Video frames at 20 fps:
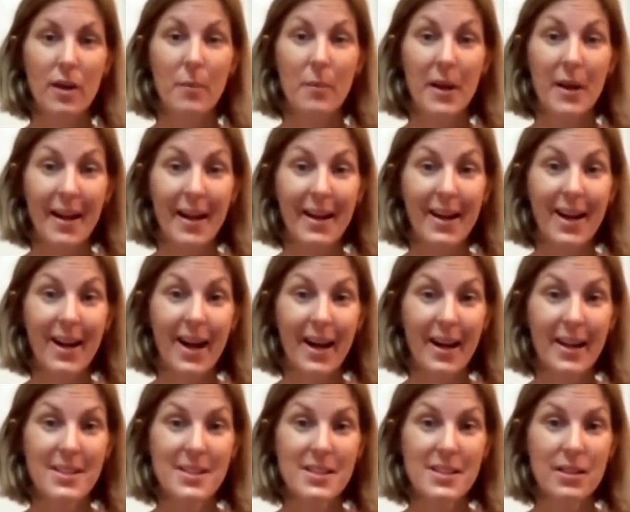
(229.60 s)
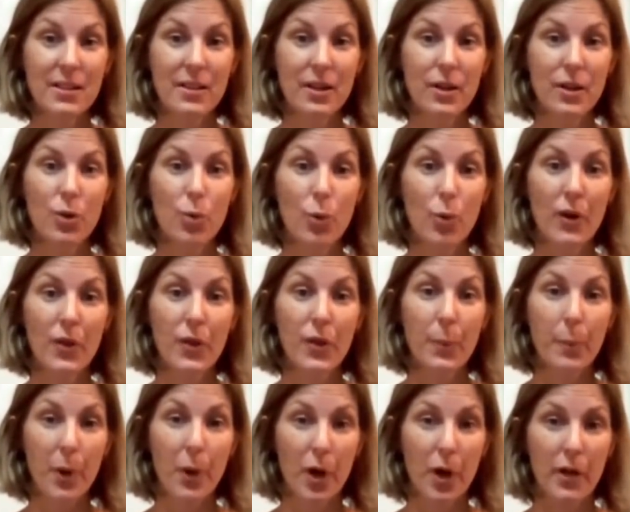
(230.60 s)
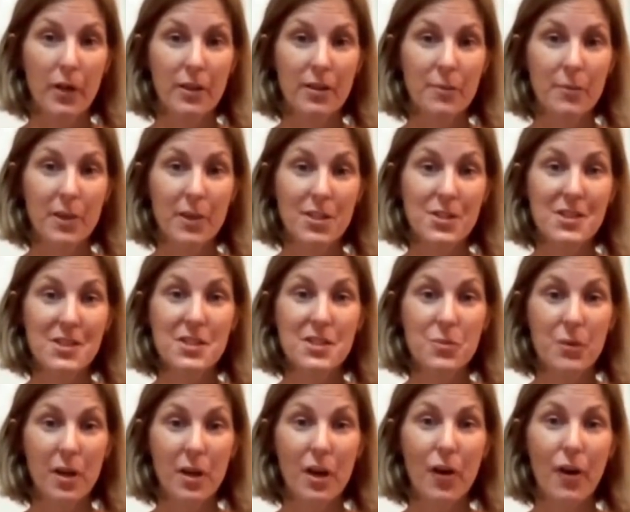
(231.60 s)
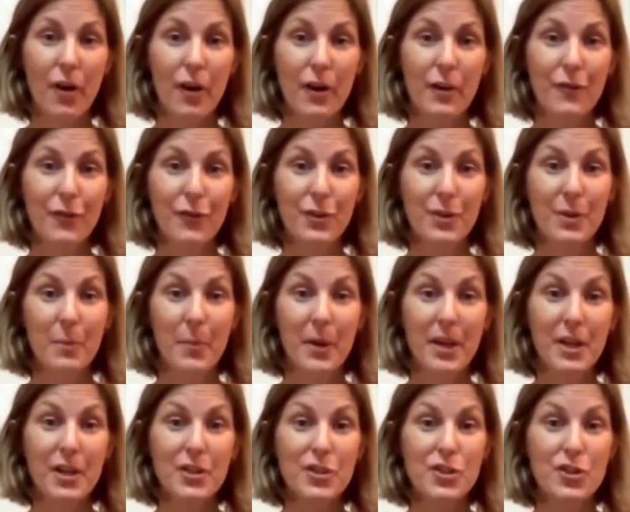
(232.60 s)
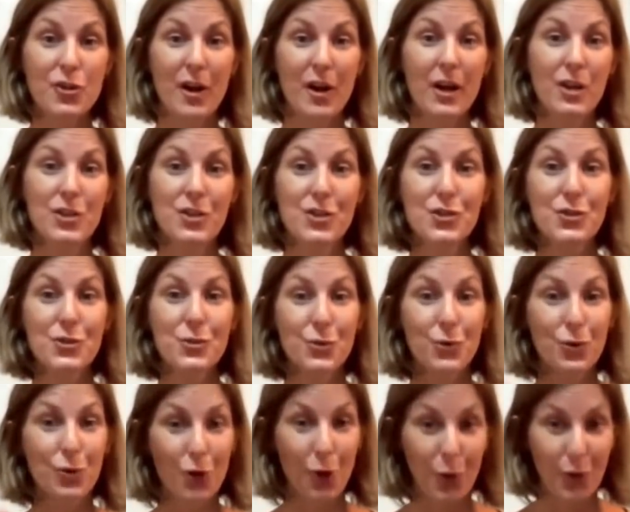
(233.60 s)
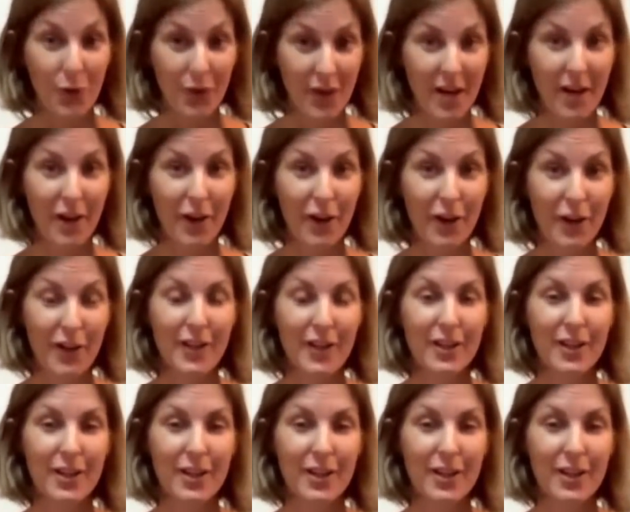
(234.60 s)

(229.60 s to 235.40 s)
barangays in the north part, because it's really hard for the bigger trucks to go there.